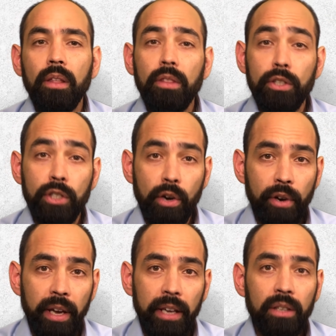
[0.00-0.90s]
The
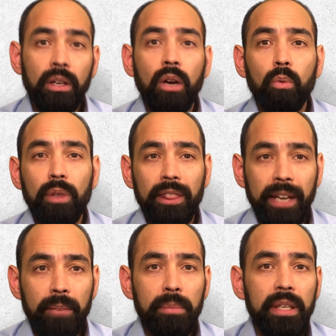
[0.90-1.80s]
surrogate will
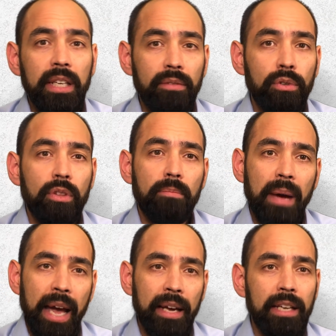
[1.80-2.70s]
then be given to the
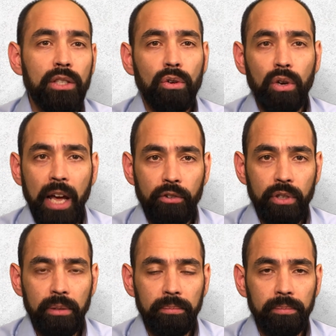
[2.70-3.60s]
bank as a
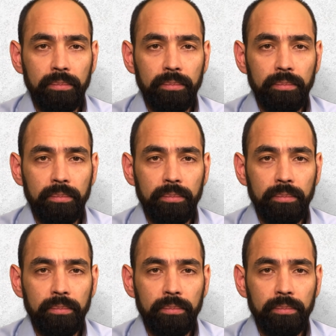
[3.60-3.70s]
collateral.